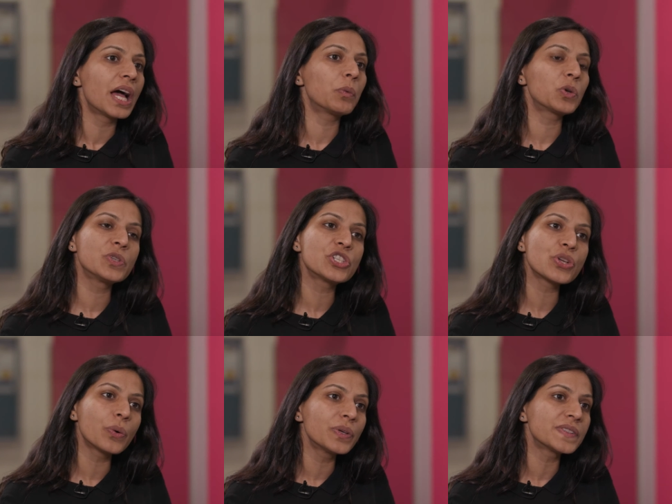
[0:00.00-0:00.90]
And what we
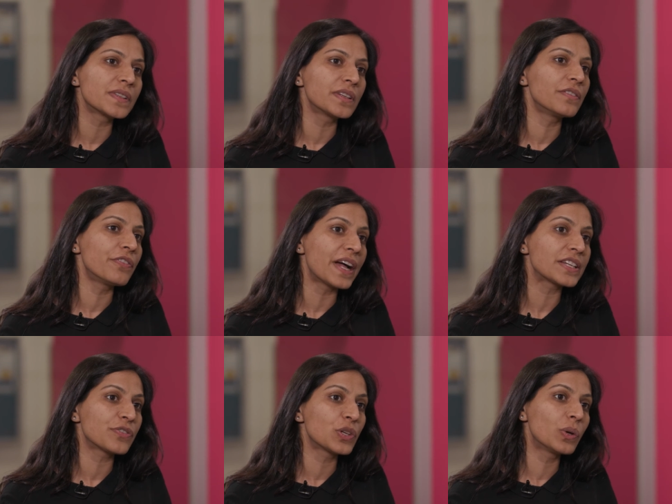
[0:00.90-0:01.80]
show is that in
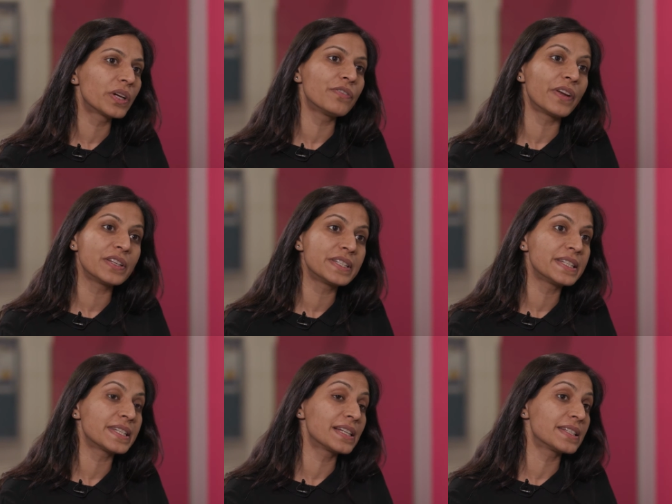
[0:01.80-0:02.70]
fact if you look at very
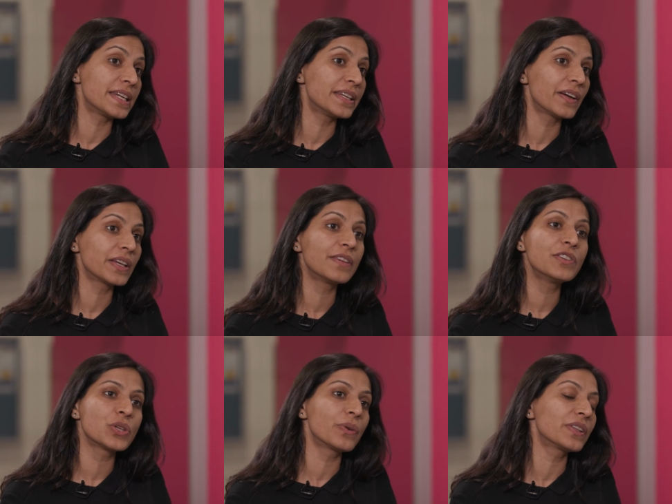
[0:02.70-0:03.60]
detailed data,
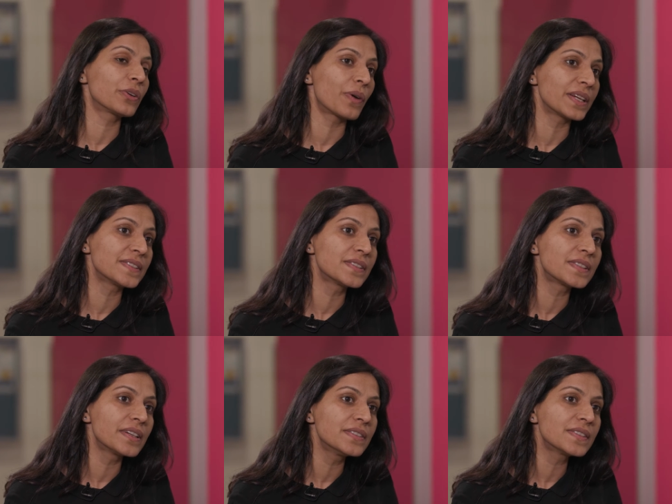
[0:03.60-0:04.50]
even during the
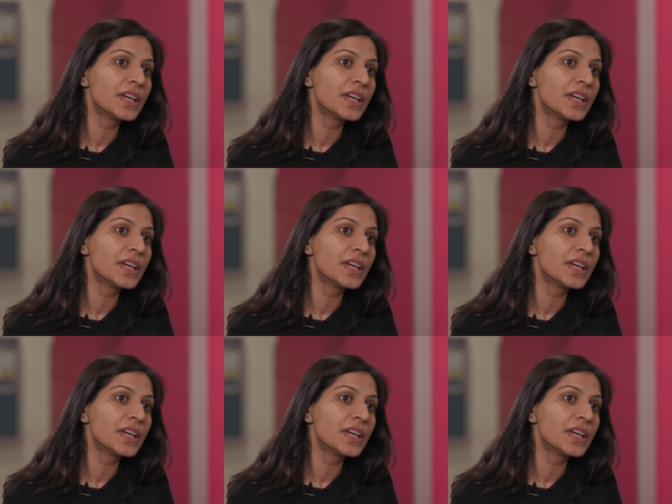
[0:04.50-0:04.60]
crisis years,